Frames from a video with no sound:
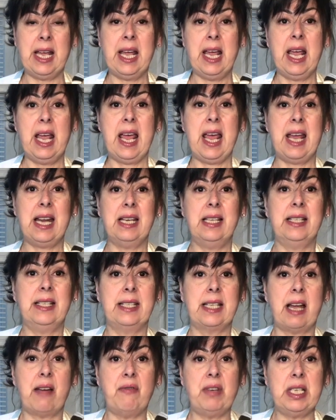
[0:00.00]
and in
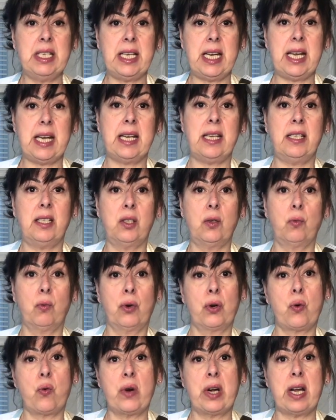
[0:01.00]
7 days we're
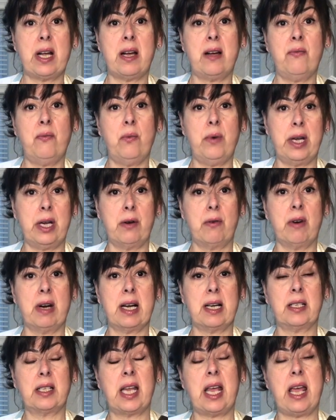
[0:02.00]
going to have
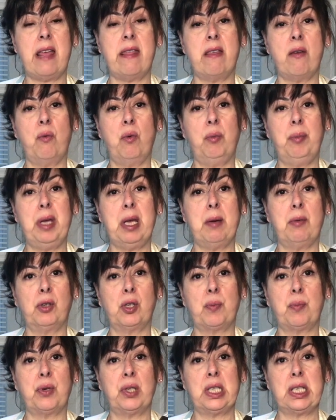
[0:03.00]
wheatgrass, and then we'll be able to
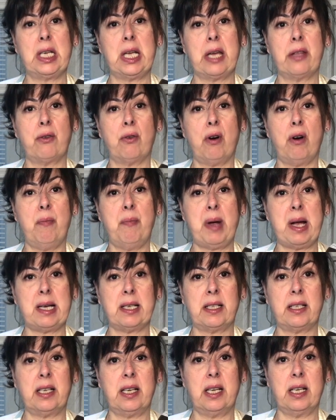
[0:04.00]
put together our
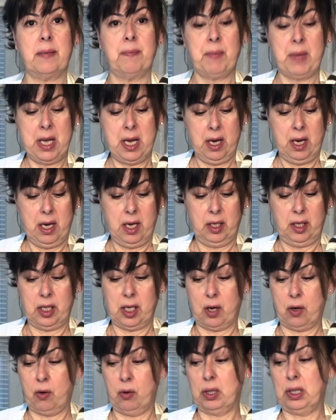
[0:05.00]
basket.
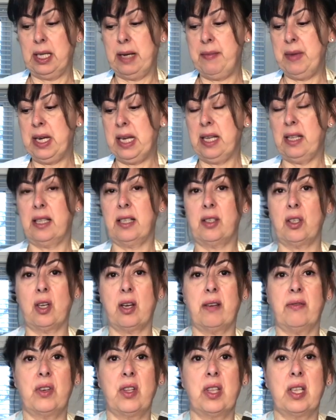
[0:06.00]
So let me get this
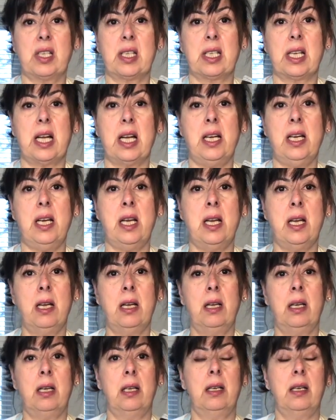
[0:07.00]
off to the sun,
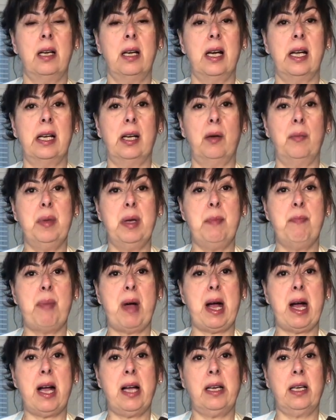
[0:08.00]
and I'll be
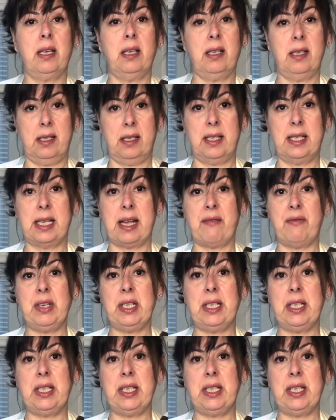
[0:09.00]
back in 7